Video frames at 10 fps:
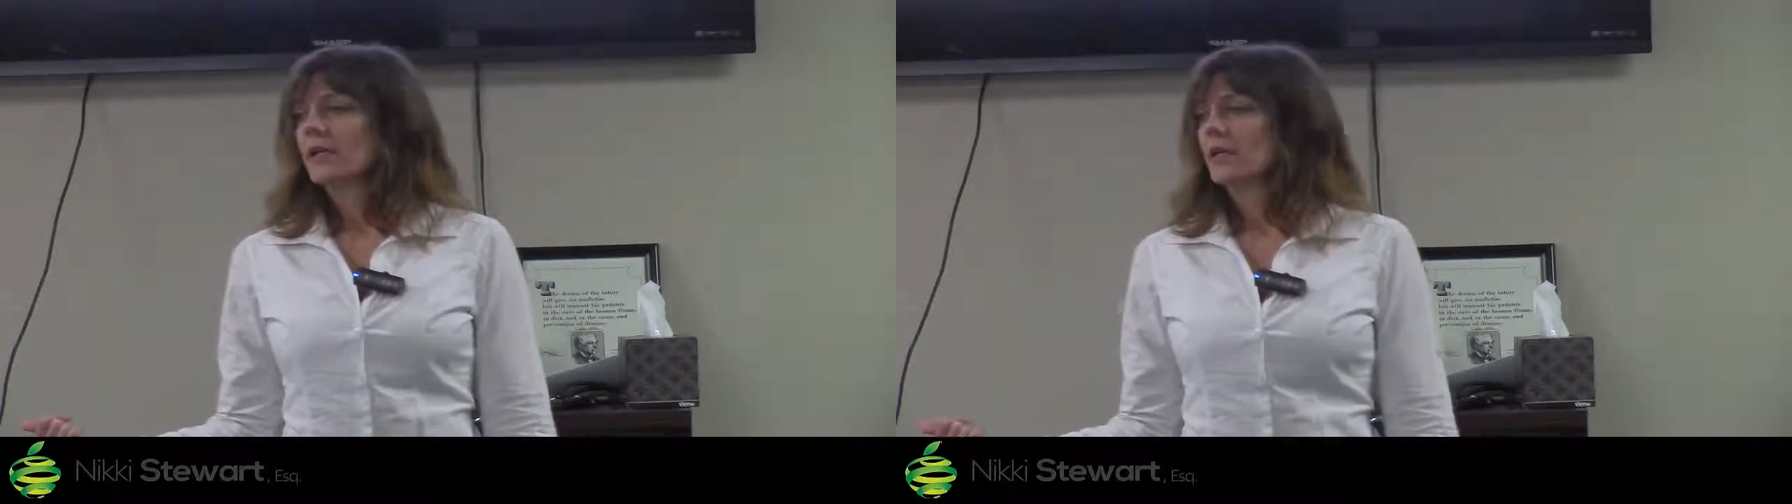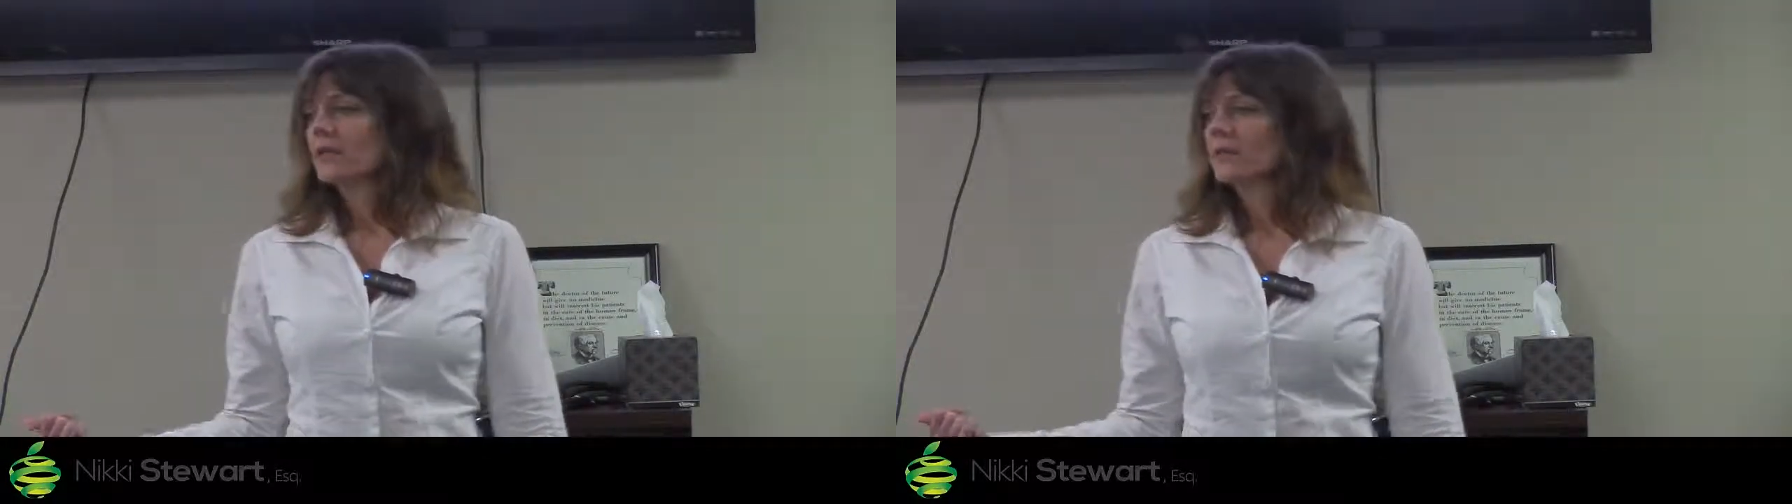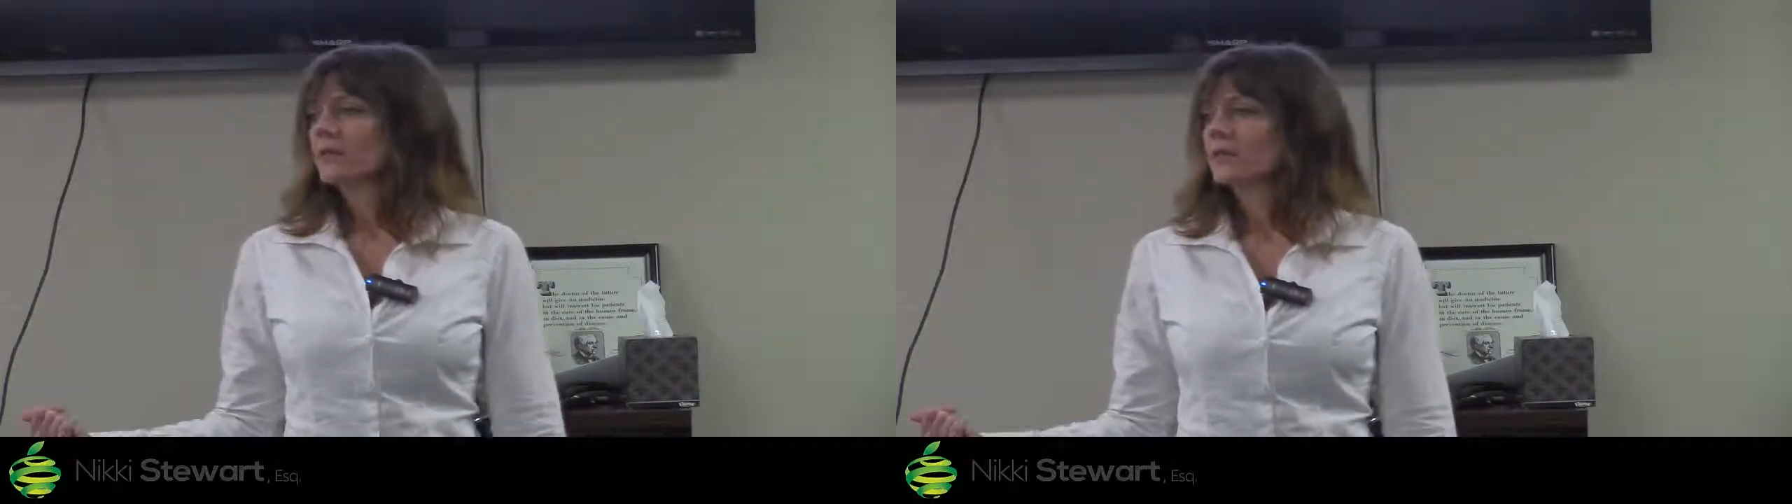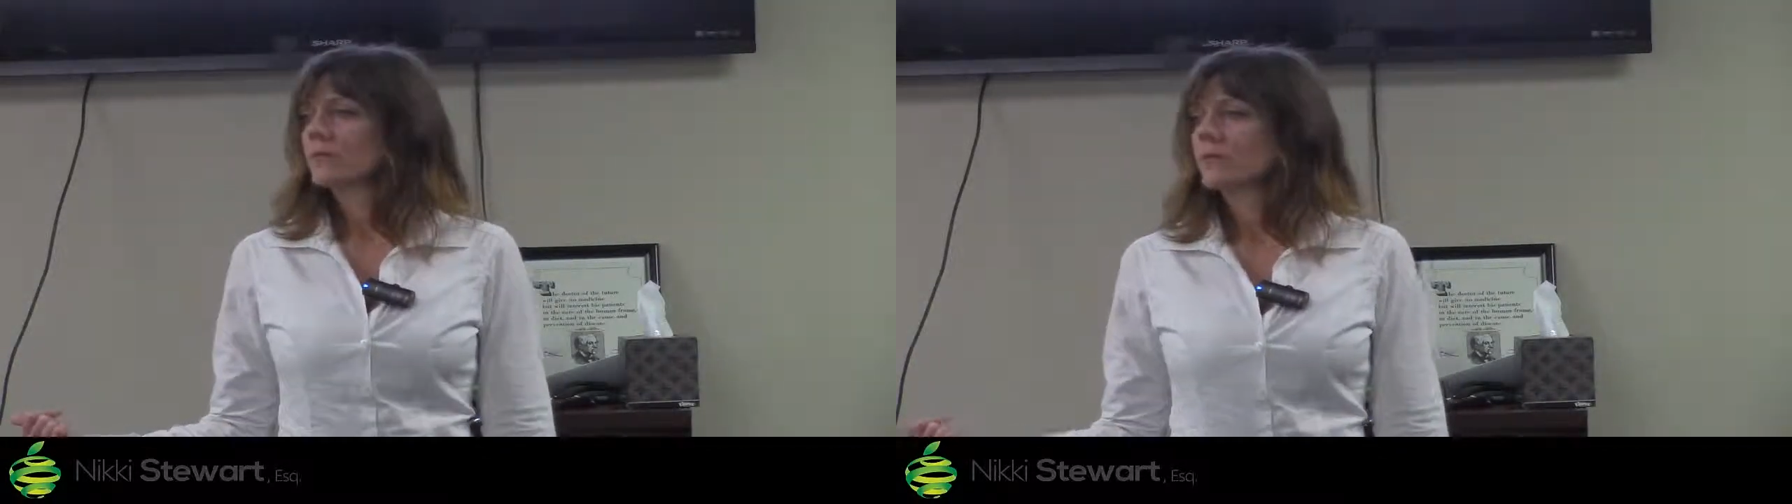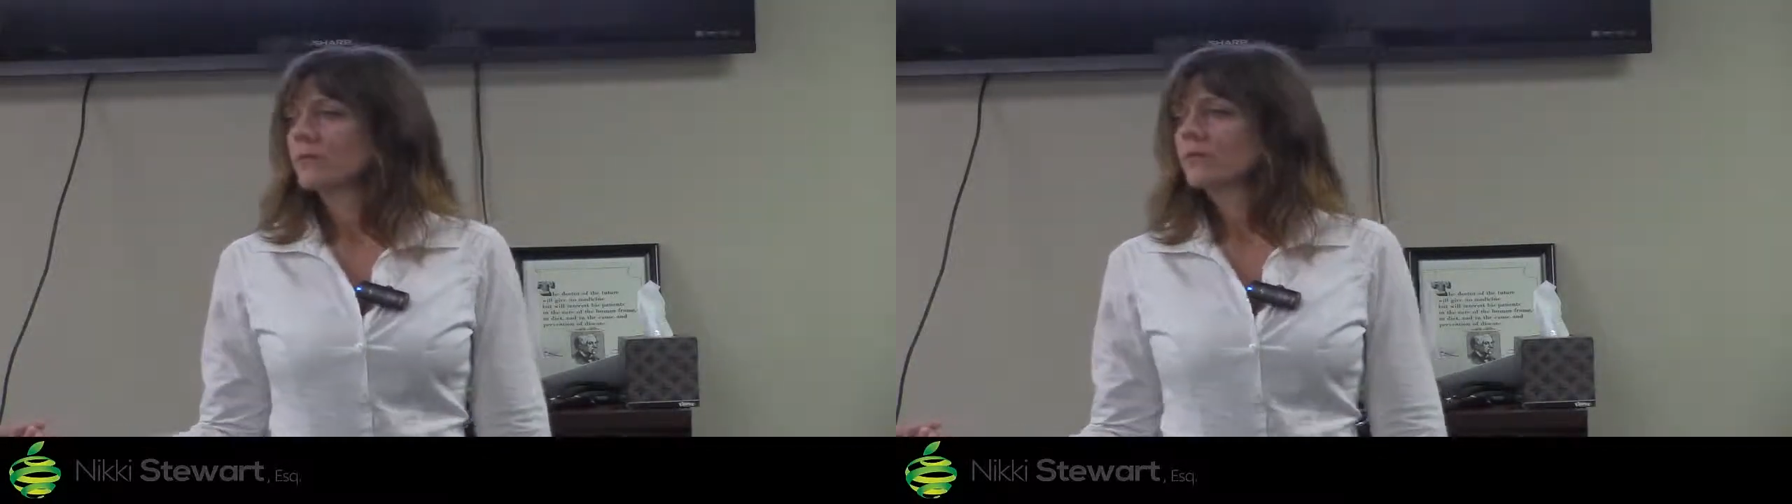it's
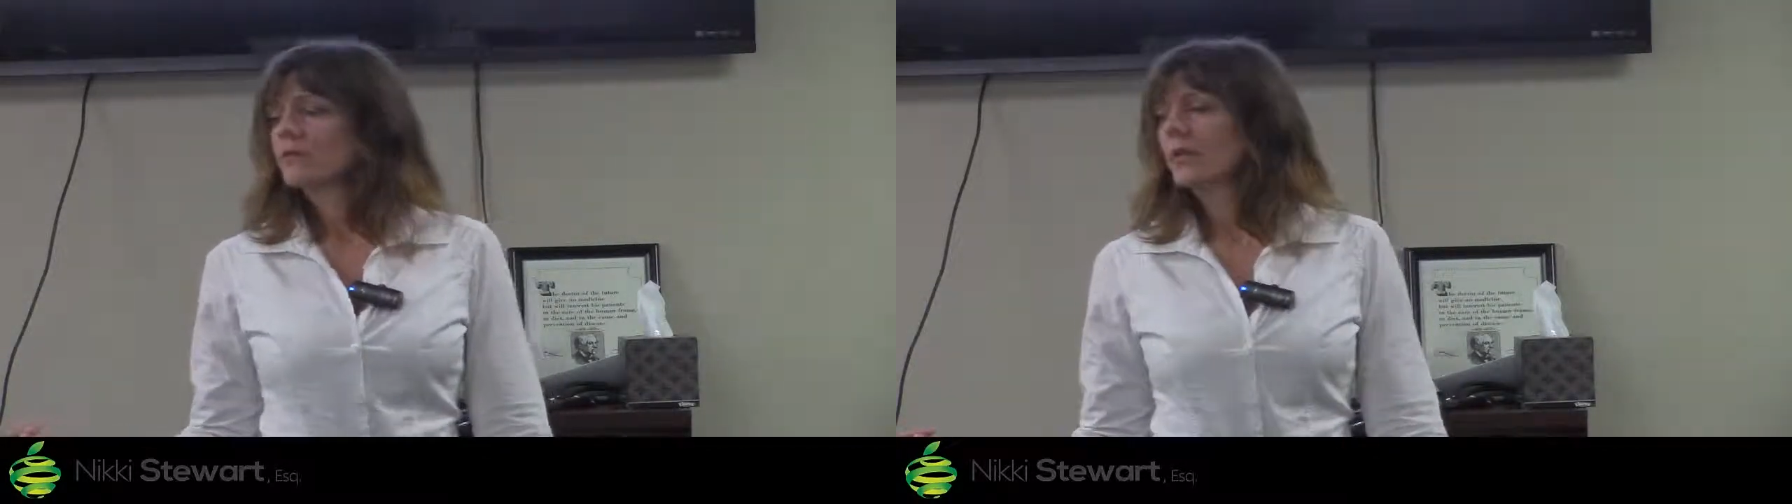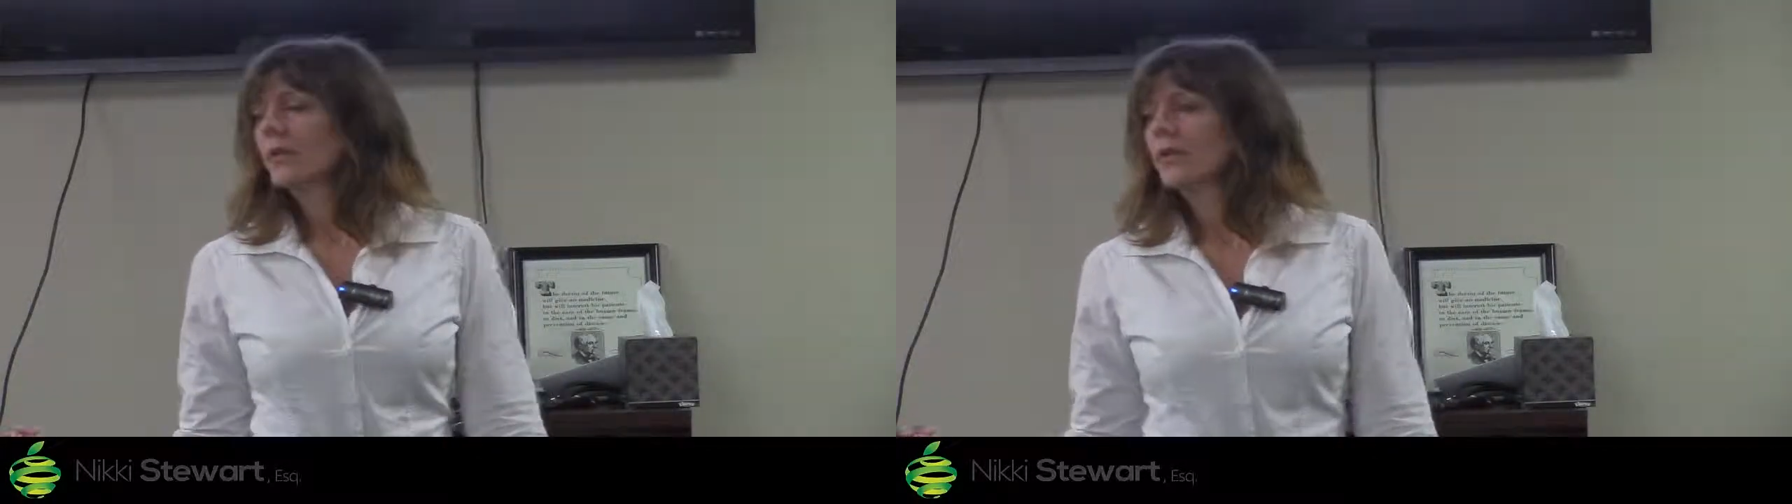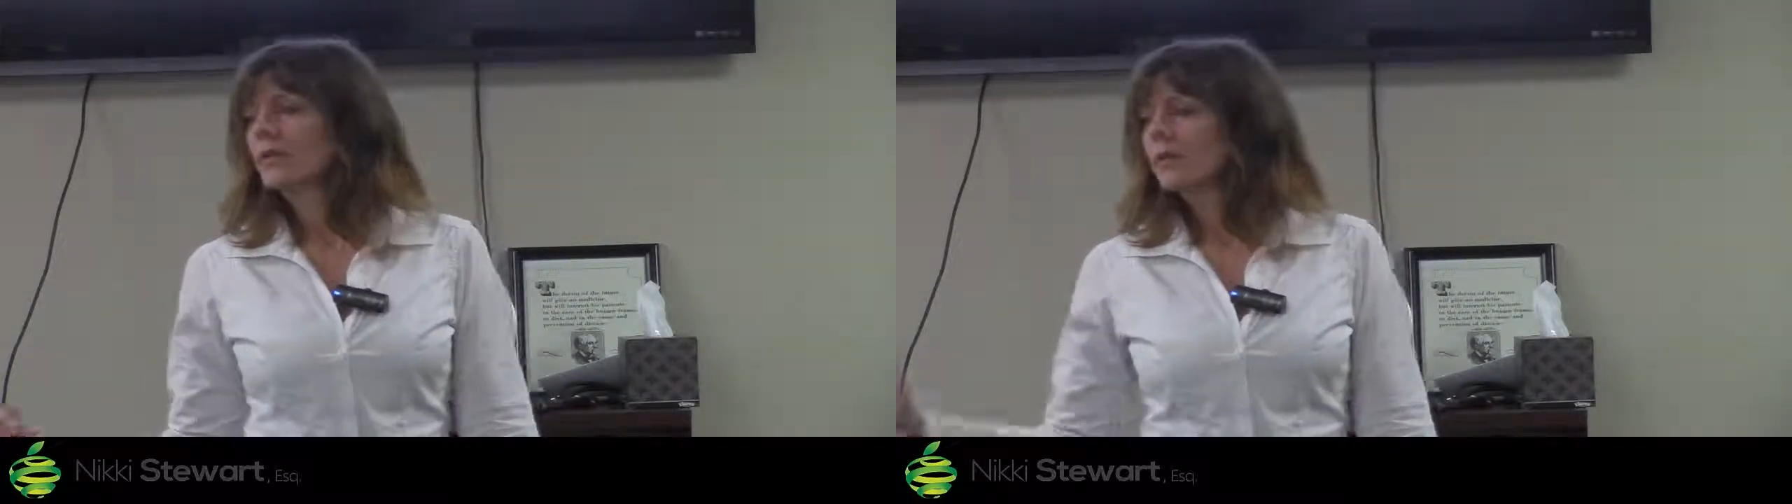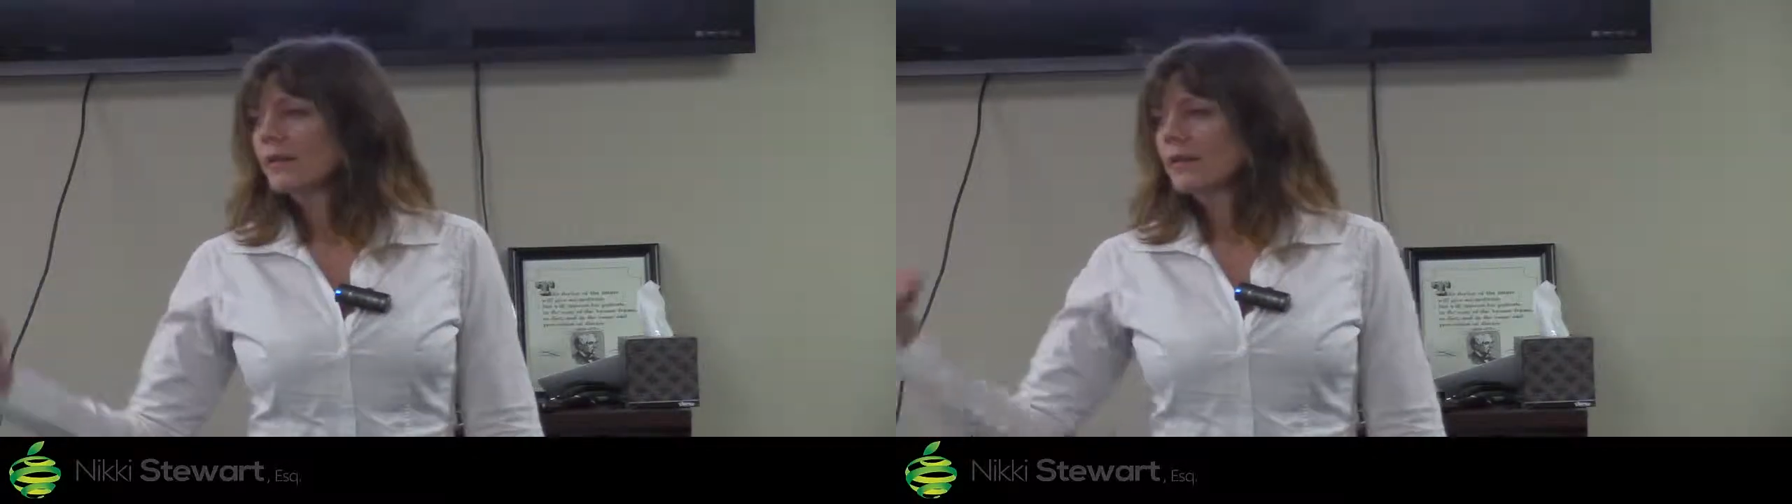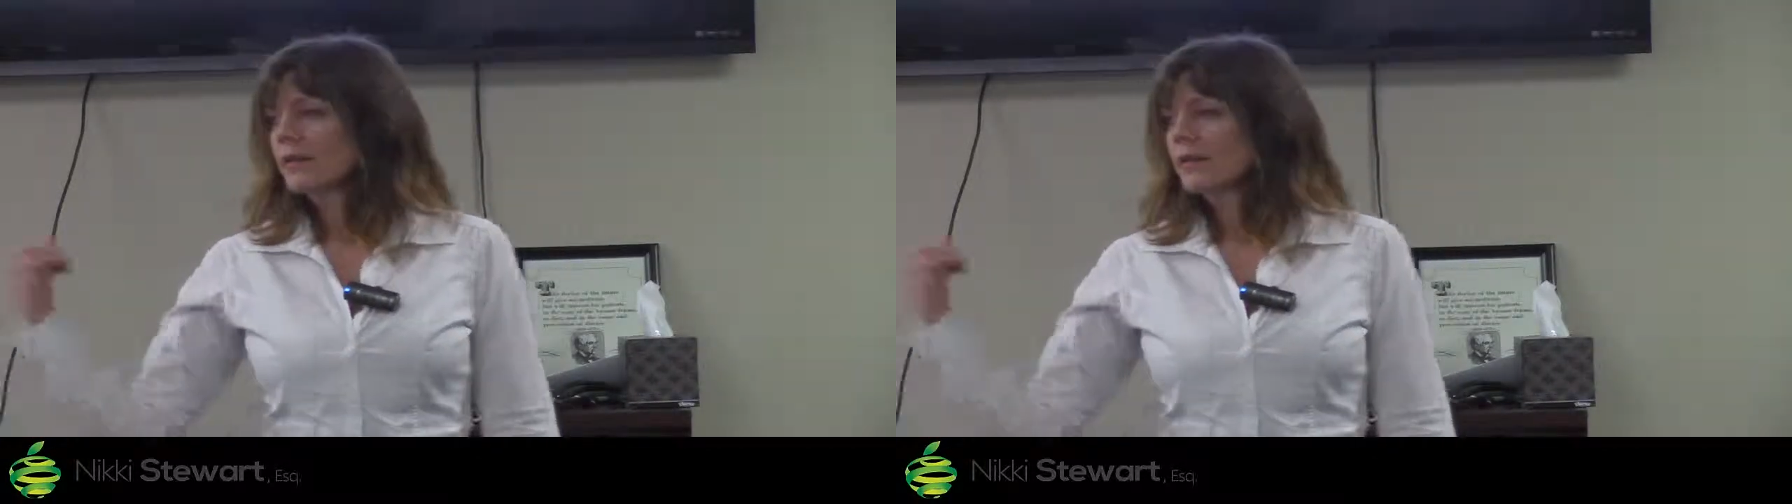worse than,